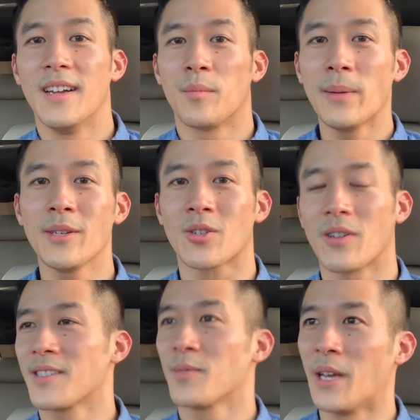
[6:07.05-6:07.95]
probably
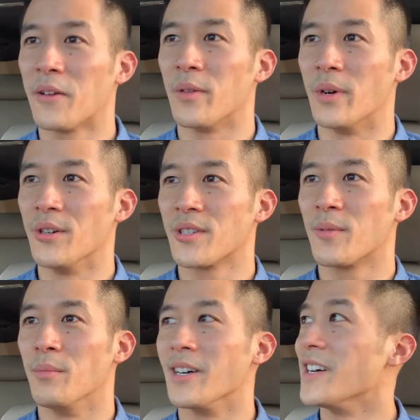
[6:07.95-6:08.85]
stresses me out the most,
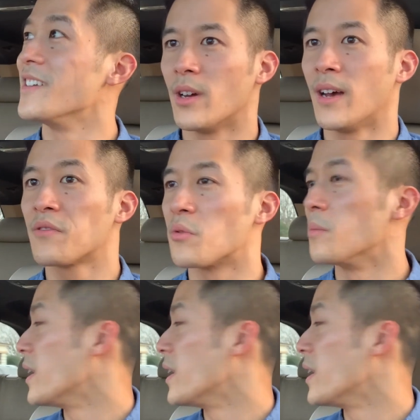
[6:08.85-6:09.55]
but I have to remind